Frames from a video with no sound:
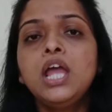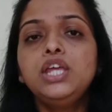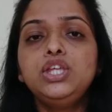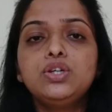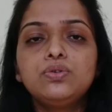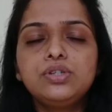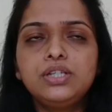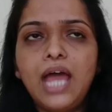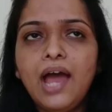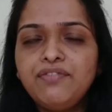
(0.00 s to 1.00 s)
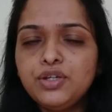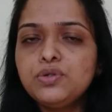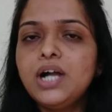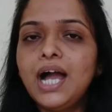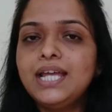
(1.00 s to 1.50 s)
You Have
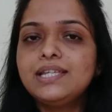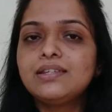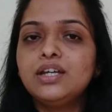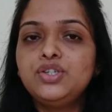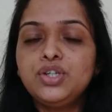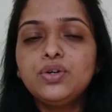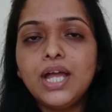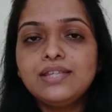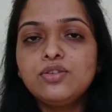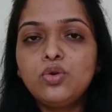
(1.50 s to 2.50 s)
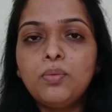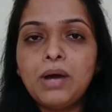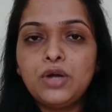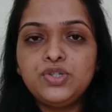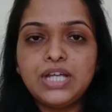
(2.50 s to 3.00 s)
you guys, uh, do you guys know
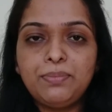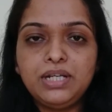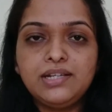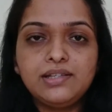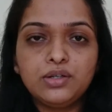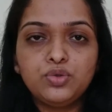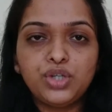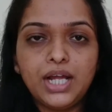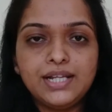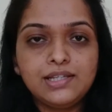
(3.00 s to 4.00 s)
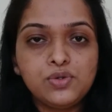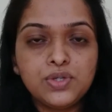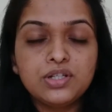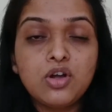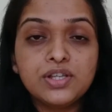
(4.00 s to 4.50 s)
about Japanese Sakura and its
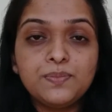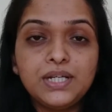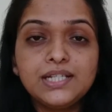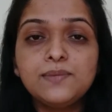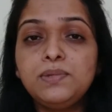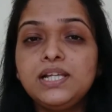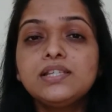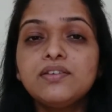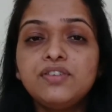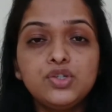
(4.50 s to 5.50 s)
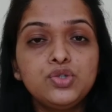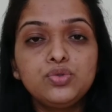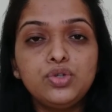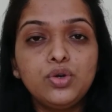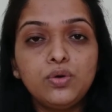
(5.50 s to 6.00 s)
use in cosmetics? Please, if you
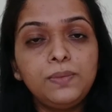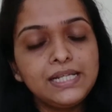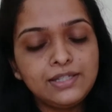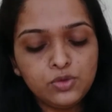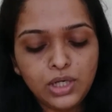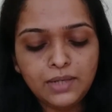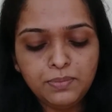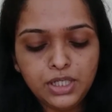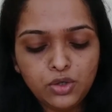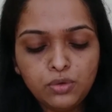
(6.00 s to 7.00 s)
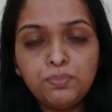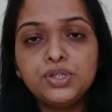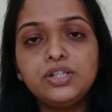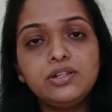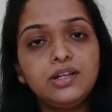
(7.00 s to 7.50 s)
do know, please do let me know.
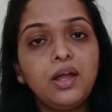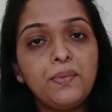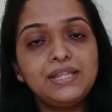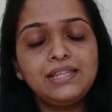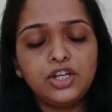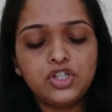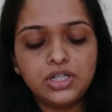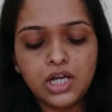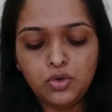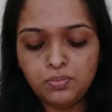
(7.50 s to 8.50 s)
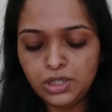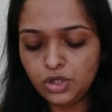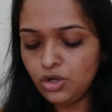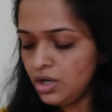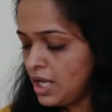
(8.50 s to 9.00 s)
Put it in the comment section down
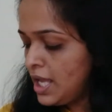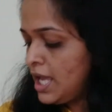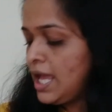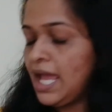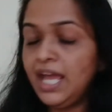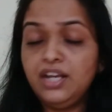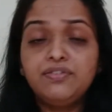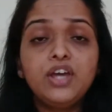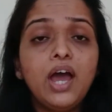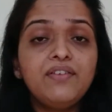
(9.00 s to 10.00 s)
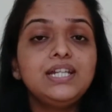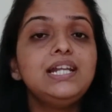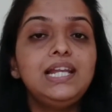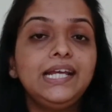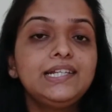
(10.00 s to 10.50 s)
below. And if you have
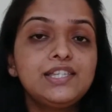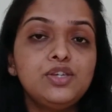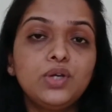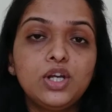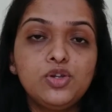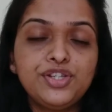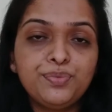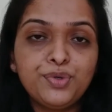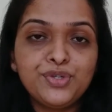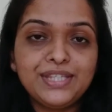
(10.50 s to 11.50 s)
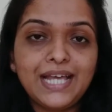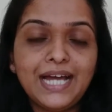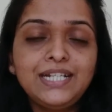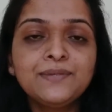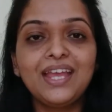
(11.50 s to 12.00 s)
any links, you can also post
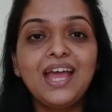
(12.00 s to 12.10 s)
that.